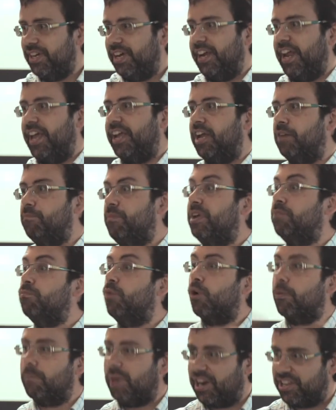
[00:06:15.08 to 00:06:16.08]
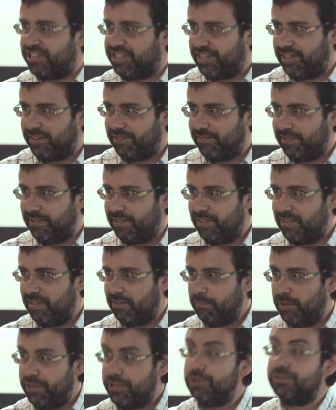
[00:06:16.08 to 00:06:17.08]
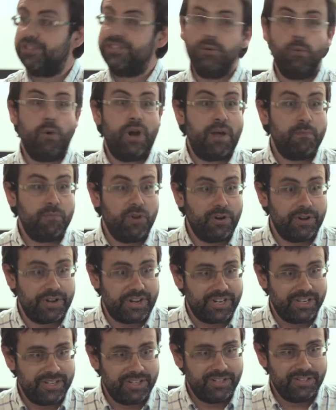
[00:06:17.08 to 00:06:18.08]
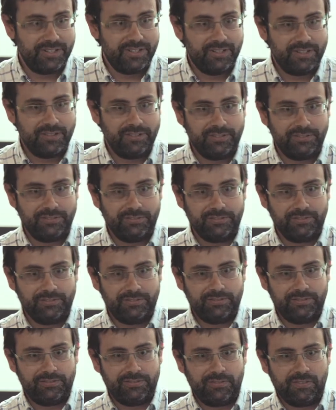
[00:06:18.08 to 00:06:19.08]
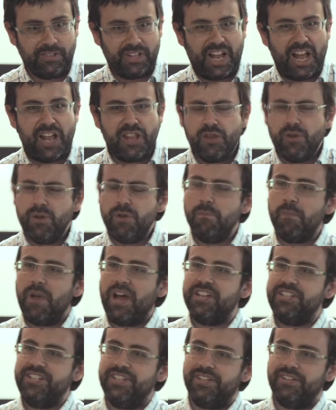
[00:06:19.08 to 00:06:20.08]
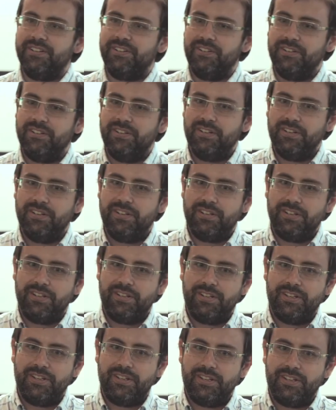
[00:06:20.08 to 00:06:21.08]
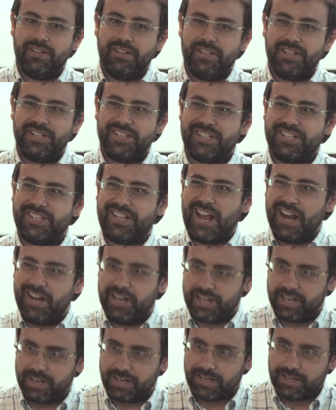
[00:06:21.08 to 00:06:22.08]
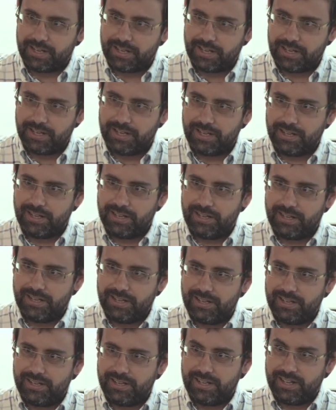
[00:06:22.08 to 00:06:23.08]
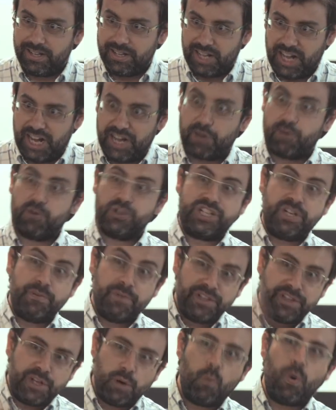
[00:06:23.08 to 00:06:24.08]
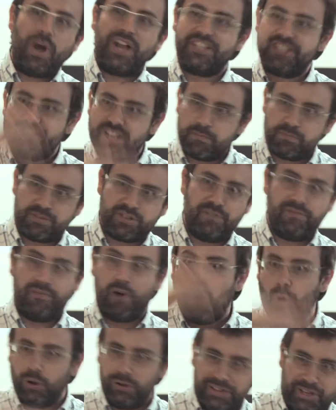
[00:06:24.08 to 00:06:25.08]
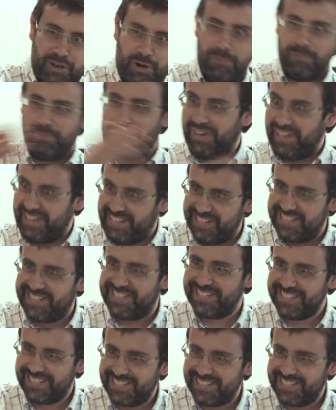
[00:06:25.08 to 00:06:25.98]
and I can make more margin. But you see where I'm going. Can you imagine selling and receiving the WhatsApps of all the complaints